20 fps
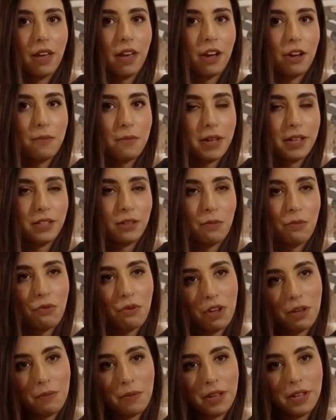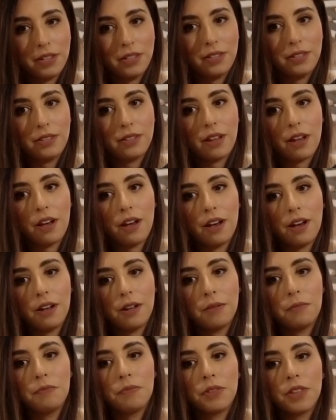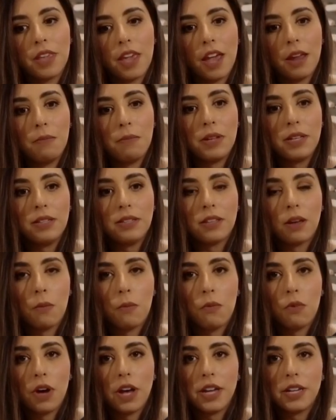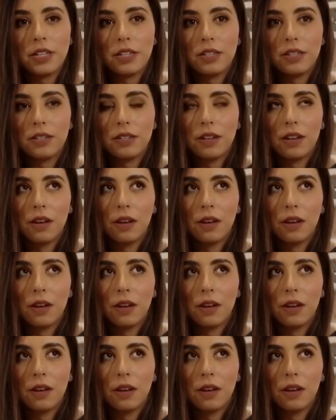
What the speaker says: Hermes appointments can be somewhat